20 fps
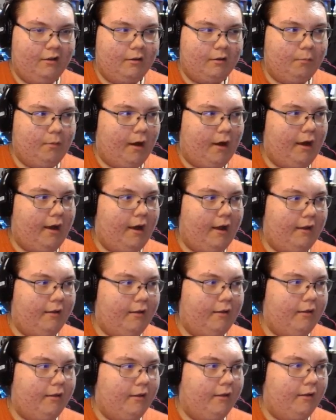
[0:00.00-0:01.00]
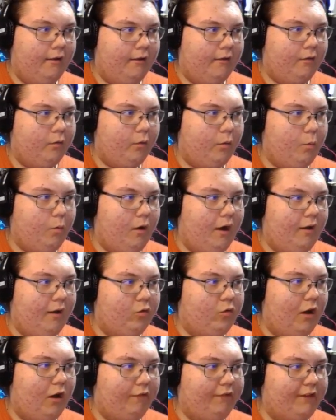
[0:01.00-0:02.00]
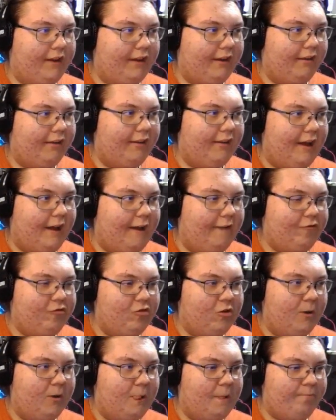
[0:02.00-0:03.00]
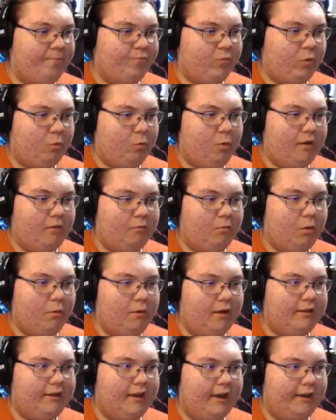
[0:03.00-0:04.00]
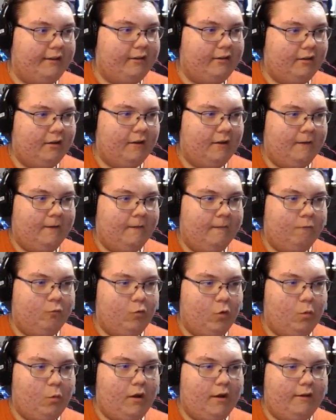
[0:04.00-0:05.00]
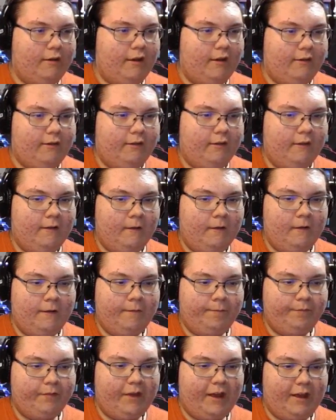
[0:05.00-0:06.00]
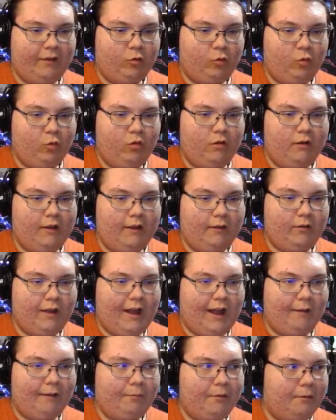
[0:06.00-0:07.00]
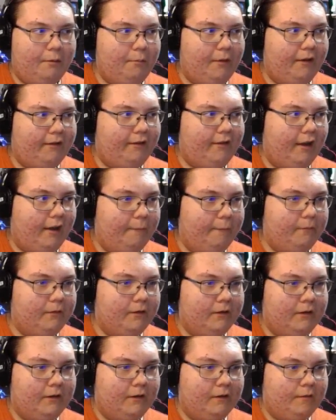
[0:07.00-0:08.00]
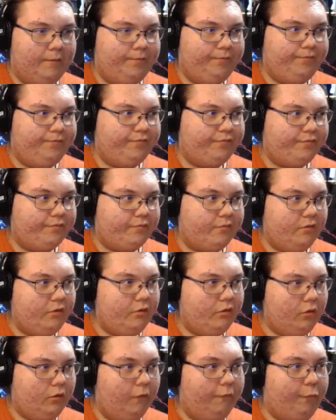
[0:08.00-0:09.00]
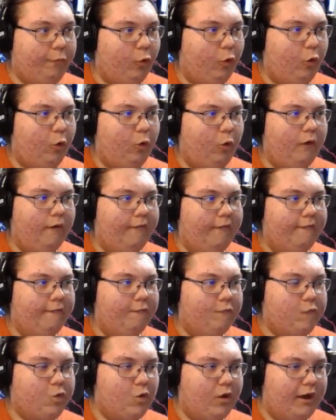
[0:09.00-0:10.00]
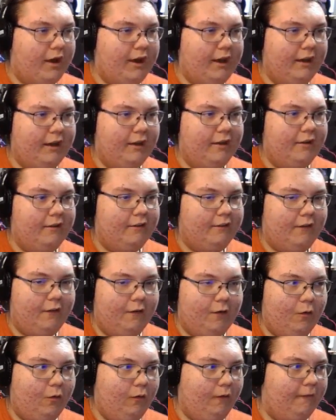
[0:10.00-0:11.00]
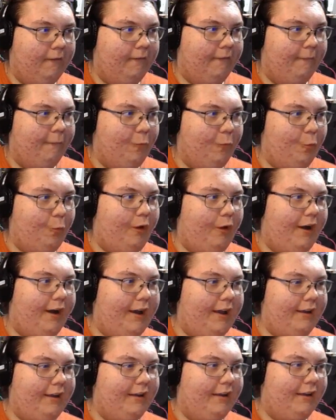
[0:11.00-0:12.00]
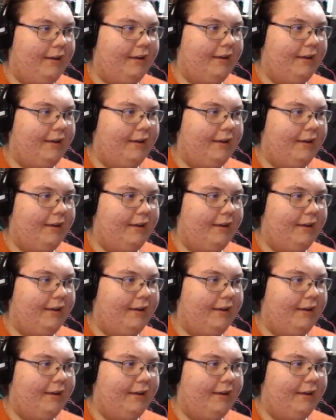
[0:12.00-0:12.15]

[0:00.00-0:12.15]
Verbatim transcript: Come on, come on. twelve seconds left. We win, we win this, we win this. That's that's absolutely messed up. And four, three, two, one.